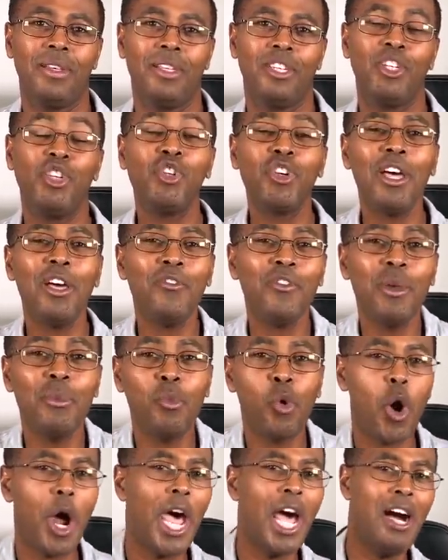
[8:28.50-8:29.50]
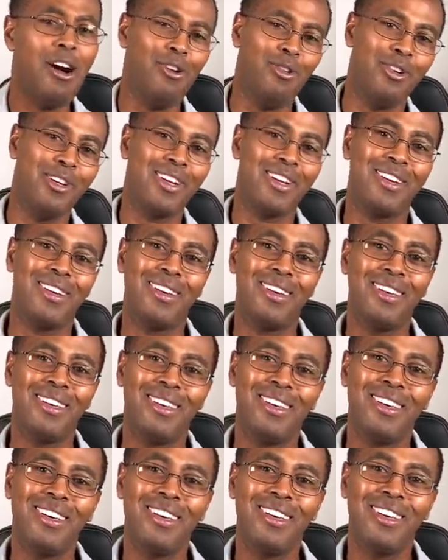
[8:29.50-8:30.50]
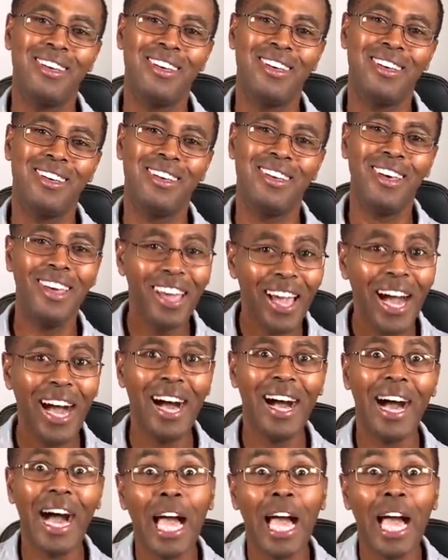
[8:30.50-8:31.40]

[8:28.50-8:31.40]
Drive him wild. Yeah,